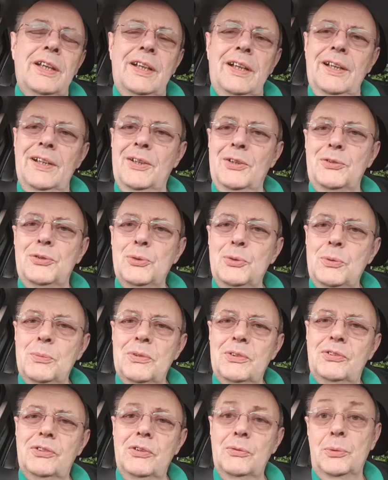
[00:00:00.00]
And I thought to
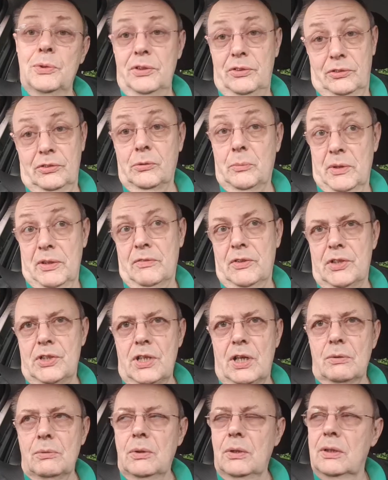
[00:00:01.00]
myself, Well, this is a bit of a
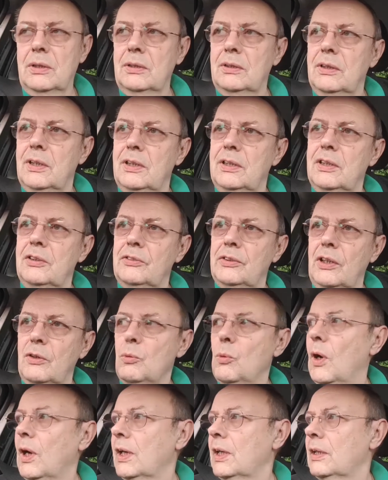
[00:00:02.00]
joke. There's no
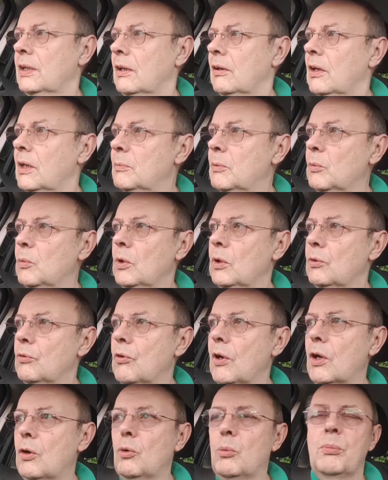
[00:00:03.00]
way that I'm a world
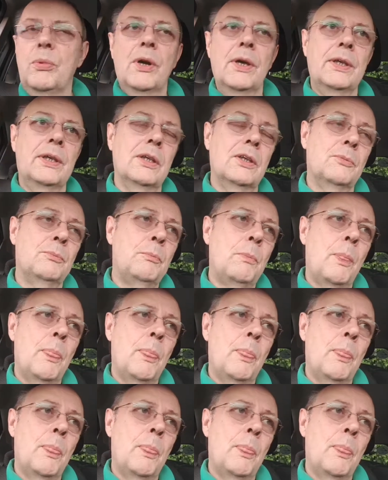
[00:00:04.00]
record breaker.